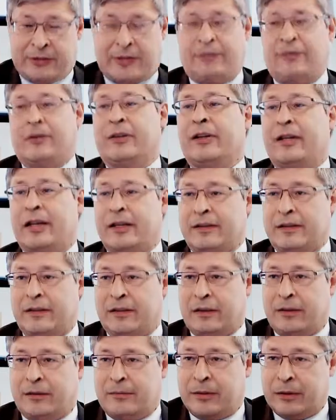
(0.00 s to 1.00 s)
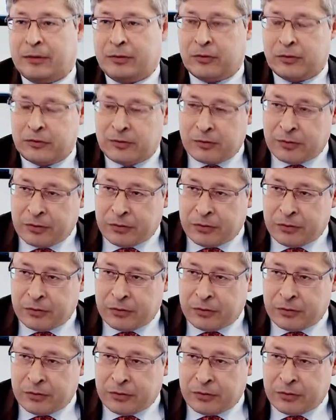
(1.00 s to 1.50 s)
are fantastic because